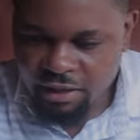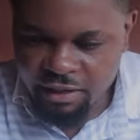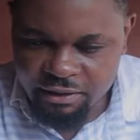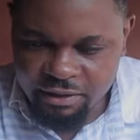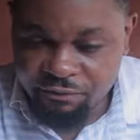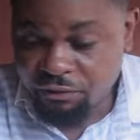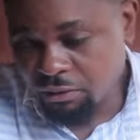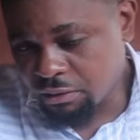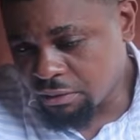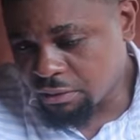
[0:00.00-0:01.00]
I have
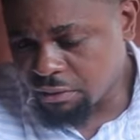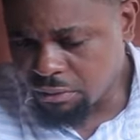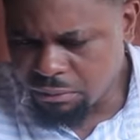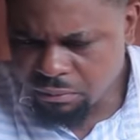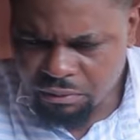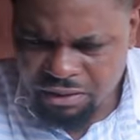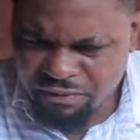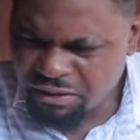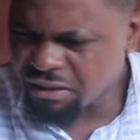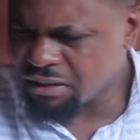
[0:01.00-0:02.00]
thought, you know,
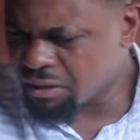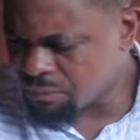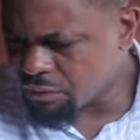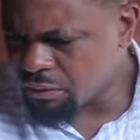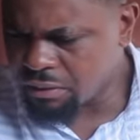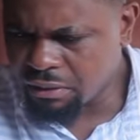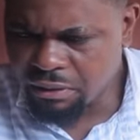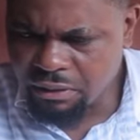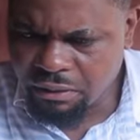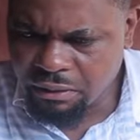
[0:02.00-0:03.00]
given it a deep thought,
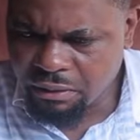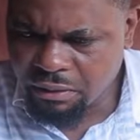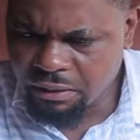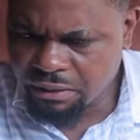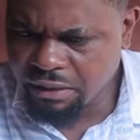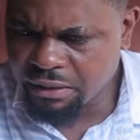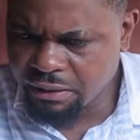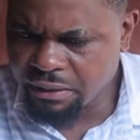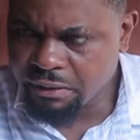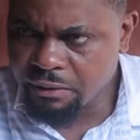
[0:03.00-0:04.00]
and I
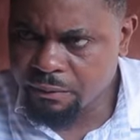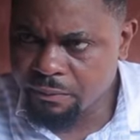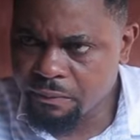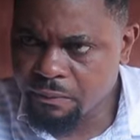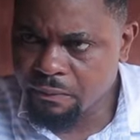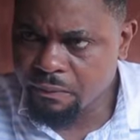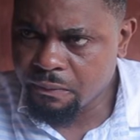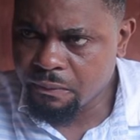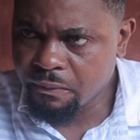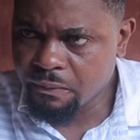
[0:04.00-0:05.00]
decided that
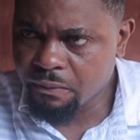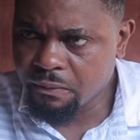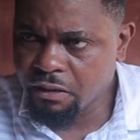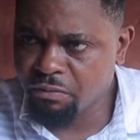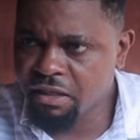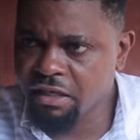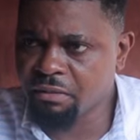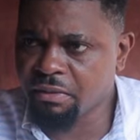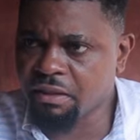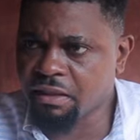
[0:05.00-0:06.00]
I'll make
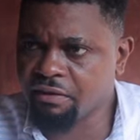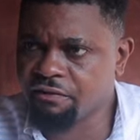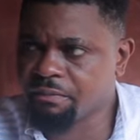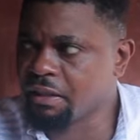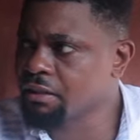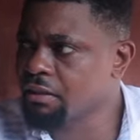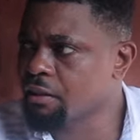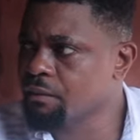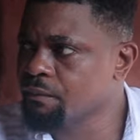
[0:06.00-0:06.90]
her my life partner.